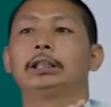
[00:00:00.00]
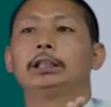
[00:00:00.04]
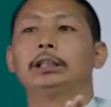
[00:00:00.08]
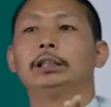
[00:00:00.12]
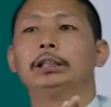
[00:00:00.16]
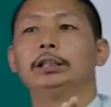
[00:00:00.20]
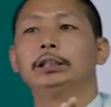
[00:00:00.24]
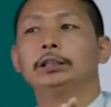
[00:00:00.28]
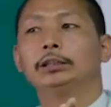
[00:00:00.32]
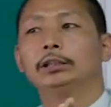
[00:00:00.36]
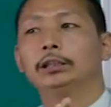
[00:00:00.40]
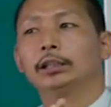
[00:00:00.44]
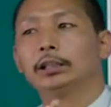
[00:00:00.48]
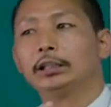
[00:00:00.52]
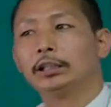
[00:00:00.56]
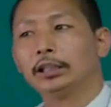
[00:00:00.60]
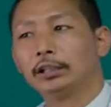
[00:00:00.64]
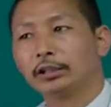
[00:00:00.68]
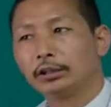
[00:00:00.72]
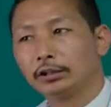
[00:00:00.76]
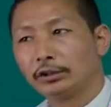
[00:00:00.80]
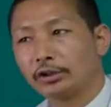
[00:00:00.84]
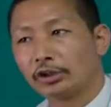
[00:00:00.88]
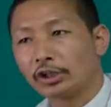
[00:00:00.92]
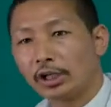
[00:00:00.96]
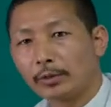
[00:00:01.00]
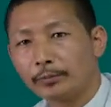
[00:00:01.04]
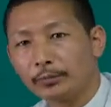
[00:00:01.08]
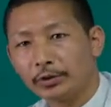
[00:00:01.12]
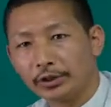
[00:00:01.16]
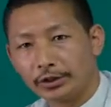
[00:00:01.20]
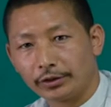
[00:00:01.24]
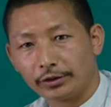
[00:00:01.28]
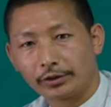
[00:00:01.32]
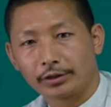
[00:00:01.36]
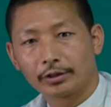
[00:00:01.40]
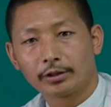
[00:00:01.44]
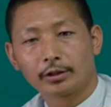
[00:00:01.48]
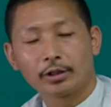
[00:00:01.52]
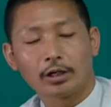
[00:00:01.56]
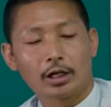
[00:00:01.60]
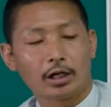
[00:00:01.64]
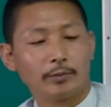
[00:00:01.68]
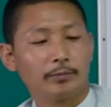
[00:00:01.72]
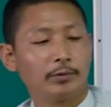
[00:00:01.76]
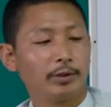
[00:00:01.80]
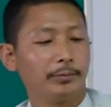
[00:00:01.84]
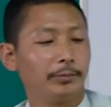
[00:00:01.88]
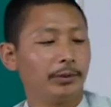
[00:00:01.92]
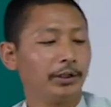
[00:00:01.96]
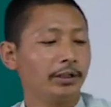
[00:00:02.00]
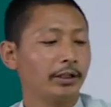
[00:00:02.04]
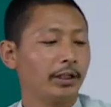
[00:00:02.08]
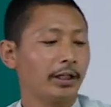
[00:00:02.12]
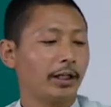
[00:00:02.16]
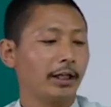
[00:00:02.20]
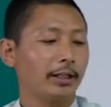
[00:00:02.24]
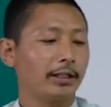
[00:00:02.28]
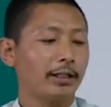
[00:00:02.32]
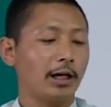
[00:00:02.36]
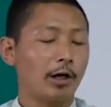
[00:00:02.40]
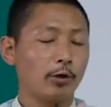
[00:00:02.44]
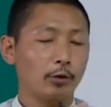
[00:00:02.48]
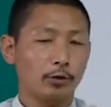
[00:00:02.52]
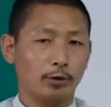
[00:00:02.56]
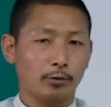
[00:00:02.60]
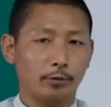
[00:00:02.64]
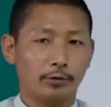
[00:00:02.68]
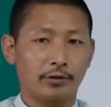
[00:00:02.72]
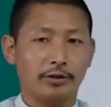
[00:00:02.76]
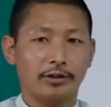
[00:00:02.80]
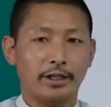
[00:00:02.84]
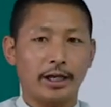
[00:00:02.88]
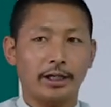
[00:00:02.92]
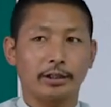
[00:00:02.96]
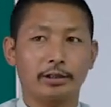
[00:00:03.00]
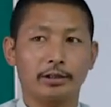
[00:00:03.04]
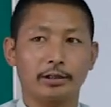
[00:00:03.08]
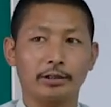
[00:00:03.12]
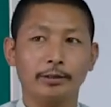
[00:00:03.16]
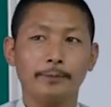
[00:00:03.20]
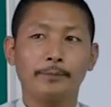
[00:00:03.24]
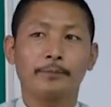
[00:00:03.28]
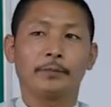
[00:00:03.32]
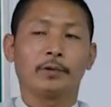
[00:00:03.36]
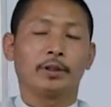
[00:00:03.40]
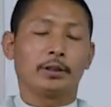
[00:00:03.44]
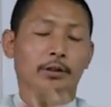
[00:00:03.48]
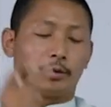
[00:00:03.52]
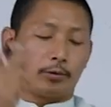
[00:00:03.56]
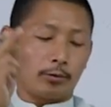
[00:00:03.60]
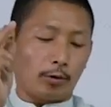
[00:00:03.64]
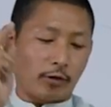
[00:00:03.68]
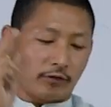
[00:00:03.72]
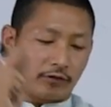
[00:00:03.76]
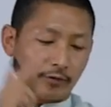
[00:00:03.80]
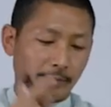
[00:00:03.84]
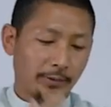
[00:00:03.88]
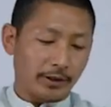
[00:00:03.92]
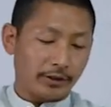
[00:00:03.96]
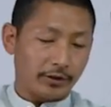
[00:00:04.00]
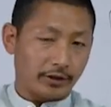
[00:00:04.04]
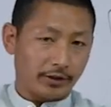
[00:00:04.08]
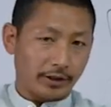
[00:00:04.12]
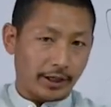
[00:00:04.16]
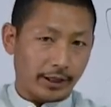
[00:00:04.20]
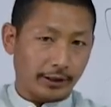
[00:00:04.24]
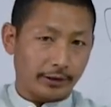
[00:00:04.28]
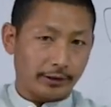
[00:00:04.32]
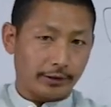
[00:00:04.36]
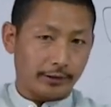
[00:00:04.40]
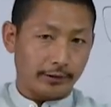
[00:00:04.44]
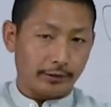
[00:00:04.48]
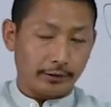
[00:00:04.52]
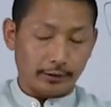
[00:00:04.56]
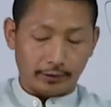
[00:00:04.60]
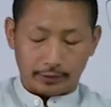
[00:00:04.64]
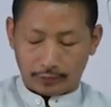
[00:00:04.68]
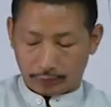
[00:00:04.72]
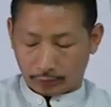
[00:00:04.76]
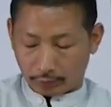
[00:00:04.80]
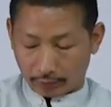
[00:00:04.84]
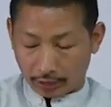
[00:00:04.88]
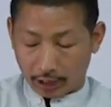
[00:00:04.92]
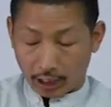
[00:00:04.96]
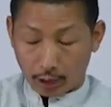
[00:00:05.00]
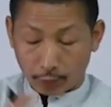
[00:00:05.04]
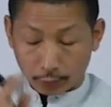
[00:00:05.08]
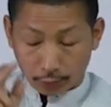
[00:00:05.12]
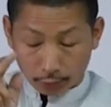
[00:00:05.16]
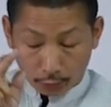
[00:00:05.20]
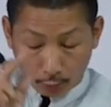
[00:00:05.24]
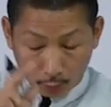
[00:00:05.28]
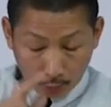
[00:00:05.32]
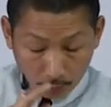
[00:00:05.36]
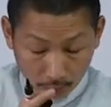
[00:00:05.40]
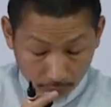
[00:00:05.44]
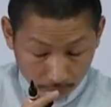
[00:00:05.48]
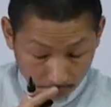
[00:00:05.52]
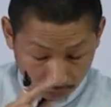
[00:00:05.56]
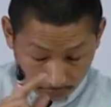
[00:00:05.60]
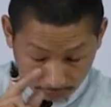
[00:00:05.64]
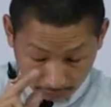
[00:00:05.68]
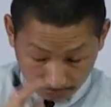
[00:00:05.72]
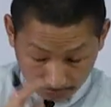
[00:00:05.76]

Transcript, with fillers: in the later chapters. I'm repeating again, household sector, government sector, uh, sorry, household